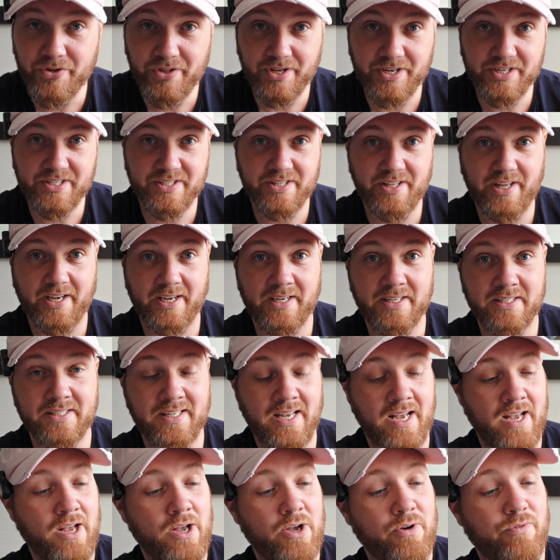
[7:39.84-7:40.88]
these things
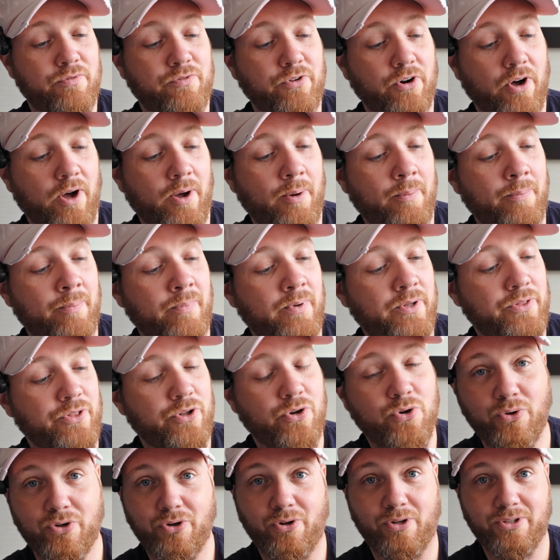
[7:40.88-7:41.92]
from the
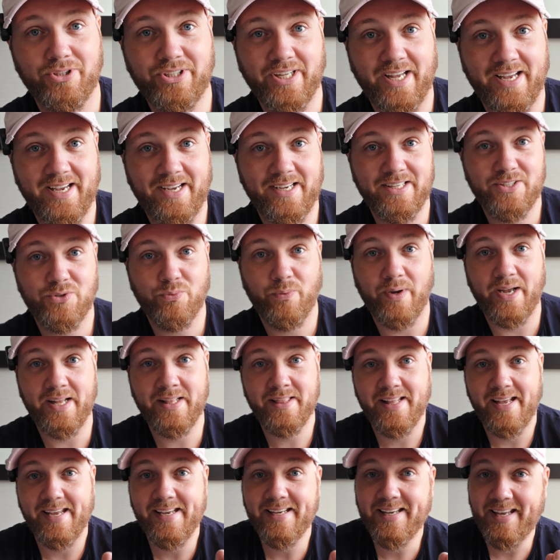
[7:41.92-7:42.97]
good old days when
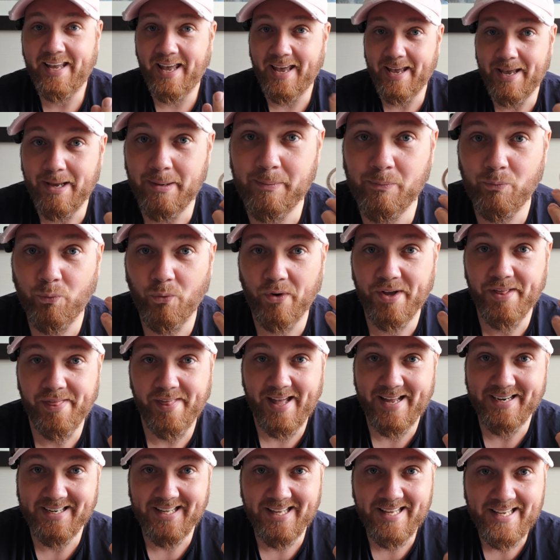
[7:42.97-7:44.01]
they came with
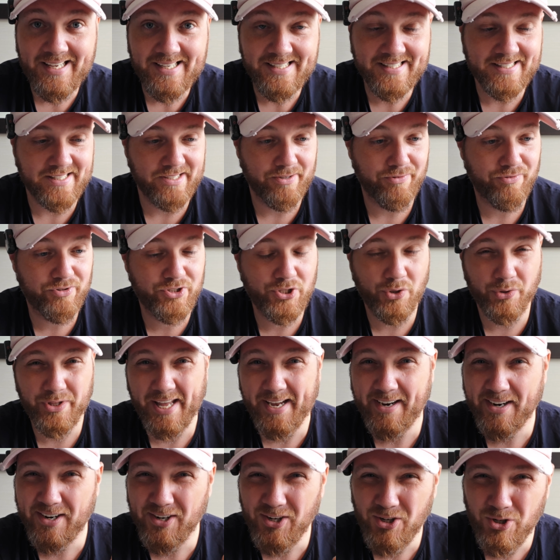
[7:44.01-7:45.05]
adhesive, so they
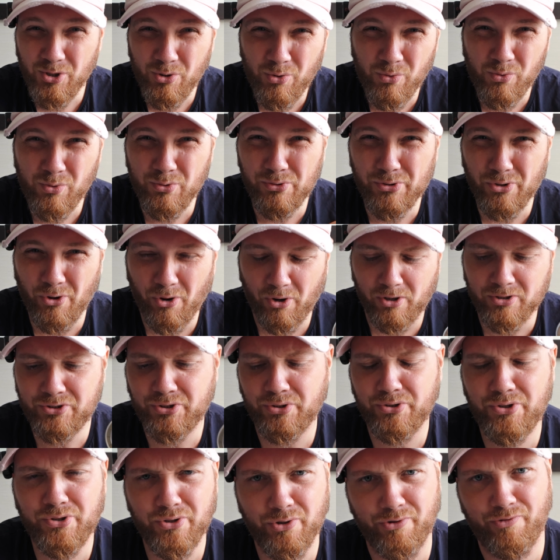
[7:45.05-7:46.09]
glued
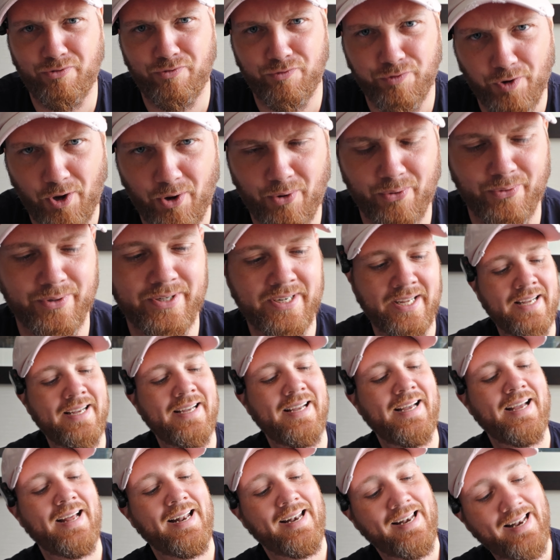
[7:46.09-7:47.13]
onto your phone.
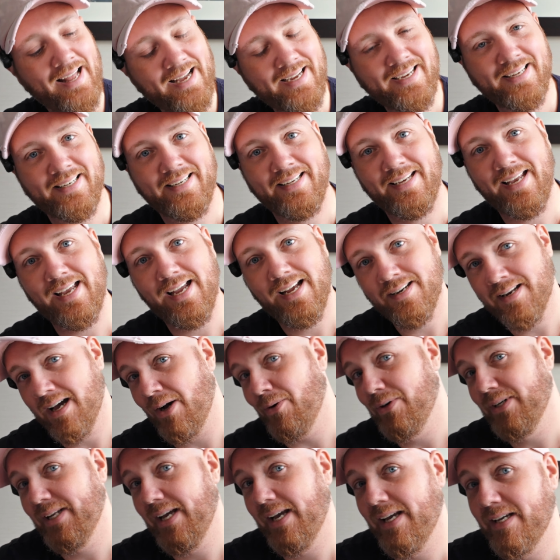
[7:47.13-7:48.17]
Luckily,
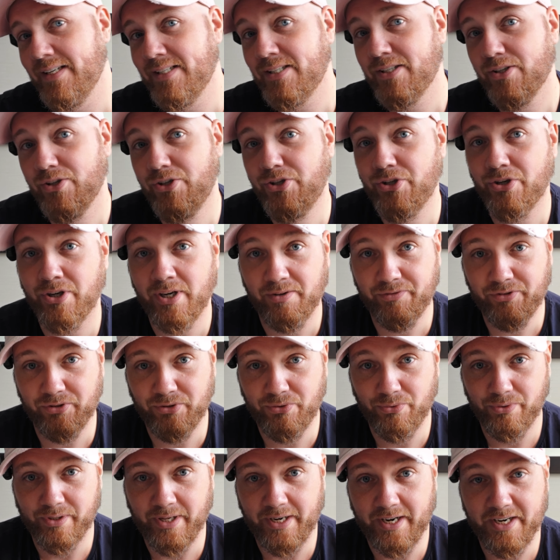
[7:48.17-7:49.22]
nowadays you don't have to
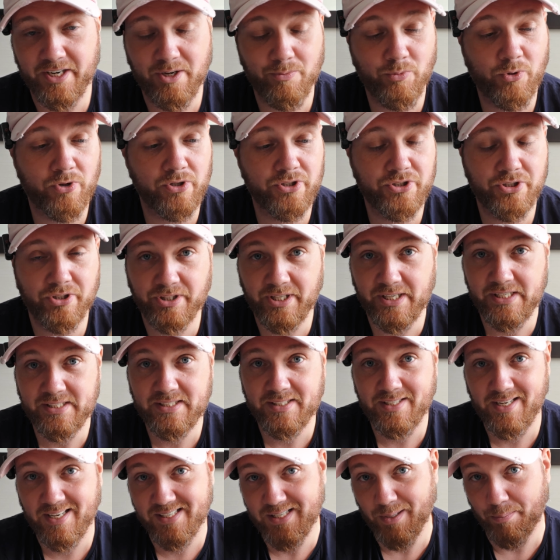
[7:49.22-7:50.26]
do that anymore. So
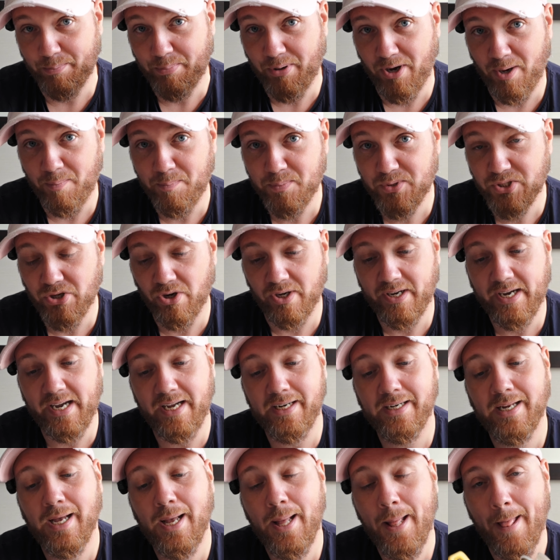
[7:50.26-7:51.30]
this is a pop
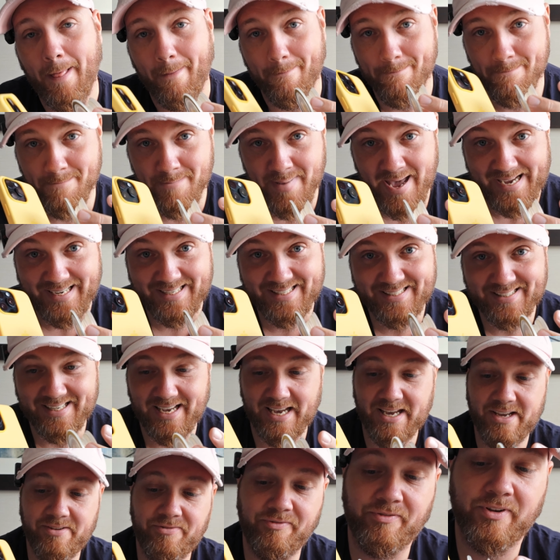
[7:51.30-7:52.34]
socket
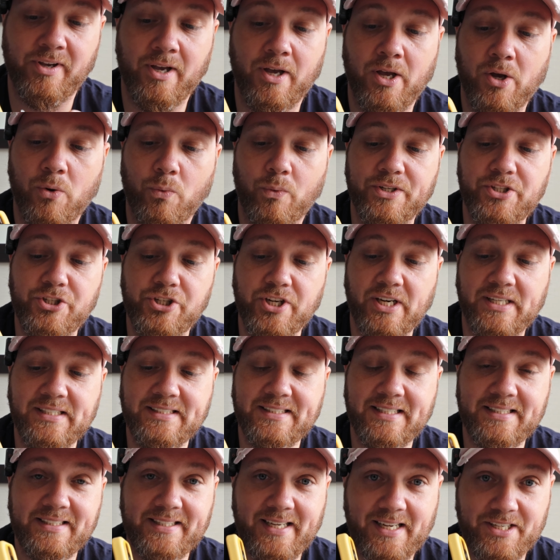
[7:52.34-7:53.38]
MagSafe, which just
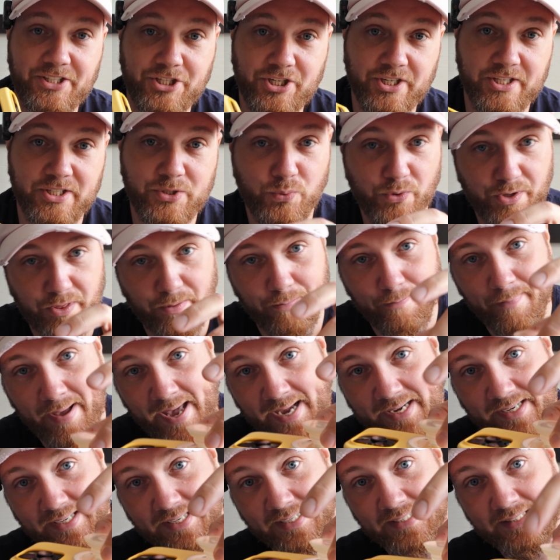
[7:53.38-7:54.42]
attaches with
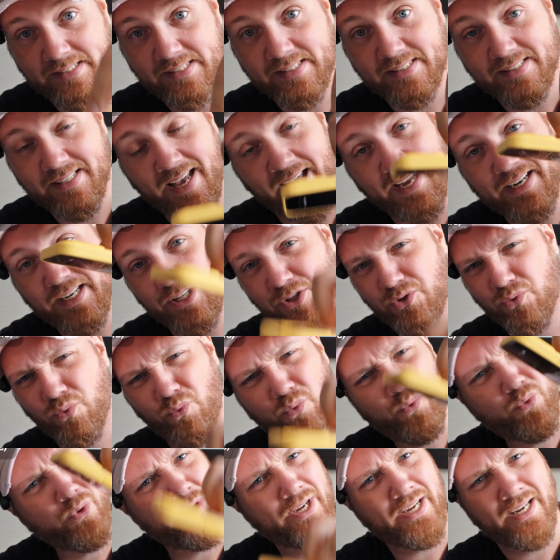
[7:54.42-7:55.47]
magnets, and it's
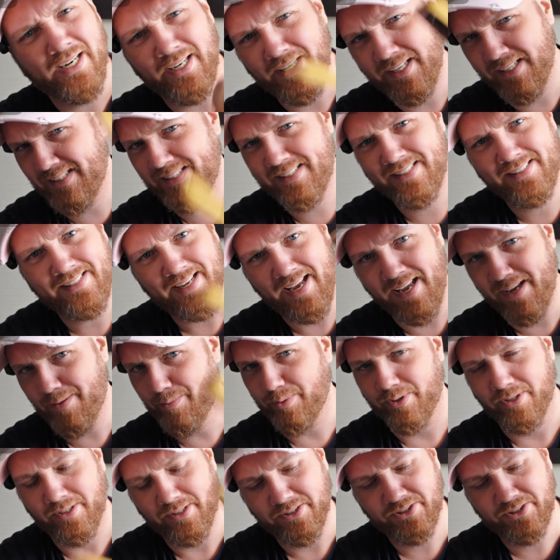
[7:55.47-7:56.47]
really stable.